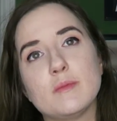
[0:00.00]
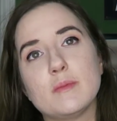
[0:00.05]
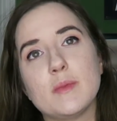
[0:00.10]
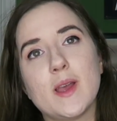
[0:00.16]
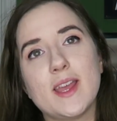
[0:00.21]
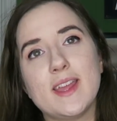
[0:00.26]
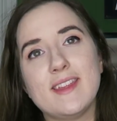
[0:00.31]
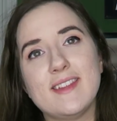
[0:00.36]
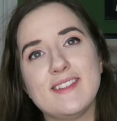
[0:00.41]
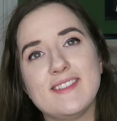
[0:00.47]

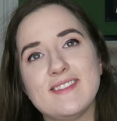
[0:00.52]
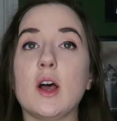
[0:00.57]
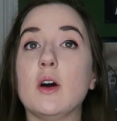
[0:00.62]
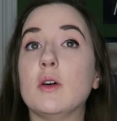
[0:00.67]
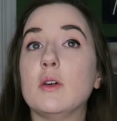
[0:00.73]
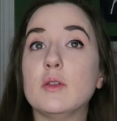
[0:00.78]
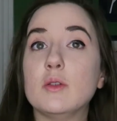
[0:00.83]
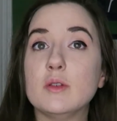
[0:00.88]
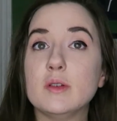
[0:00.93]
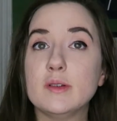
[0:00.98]
Bye.
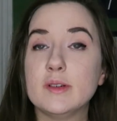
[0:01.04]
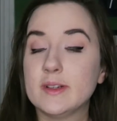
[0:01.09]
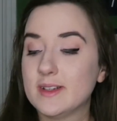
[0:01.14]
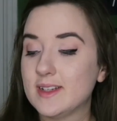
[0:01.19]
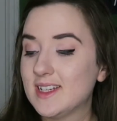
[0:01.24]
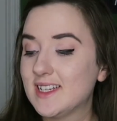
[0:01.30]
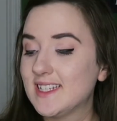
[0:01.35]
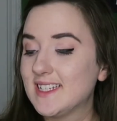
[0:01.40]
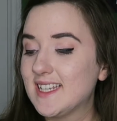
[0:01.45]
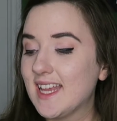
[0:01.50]
So
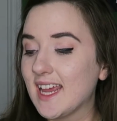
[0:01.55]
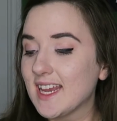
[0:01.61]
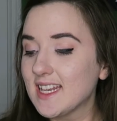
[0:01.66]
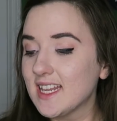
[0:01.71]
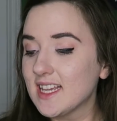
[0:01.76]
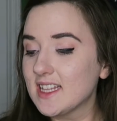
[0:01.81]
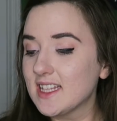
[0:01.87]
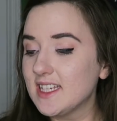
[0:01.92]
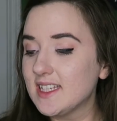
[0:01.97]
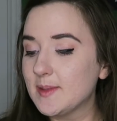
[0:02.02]

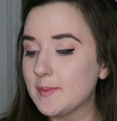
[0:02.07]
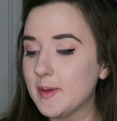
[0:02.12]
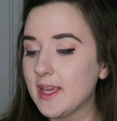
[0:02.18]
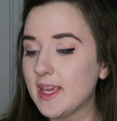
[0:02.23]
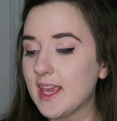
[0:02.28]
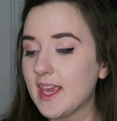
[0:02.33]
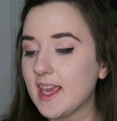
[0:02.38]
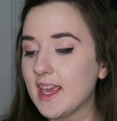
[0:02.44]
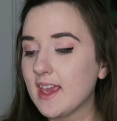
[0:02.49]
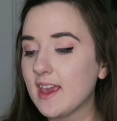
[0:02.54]
technically
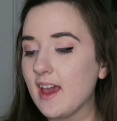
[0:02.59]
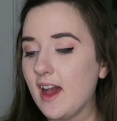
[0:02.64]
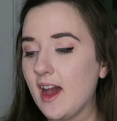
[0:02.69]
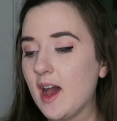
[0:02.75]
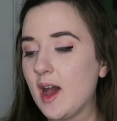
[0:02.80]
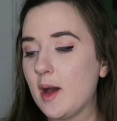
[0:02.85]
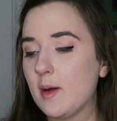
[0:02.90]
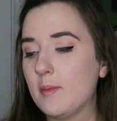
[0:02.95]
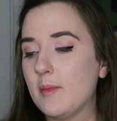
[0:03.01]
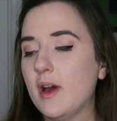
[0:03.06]
speaking,
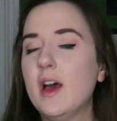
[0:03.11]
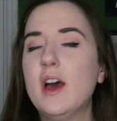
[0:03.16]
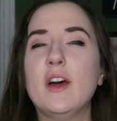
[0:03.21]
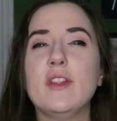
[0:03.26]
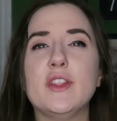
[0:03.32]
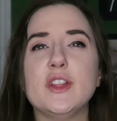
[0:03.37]
um,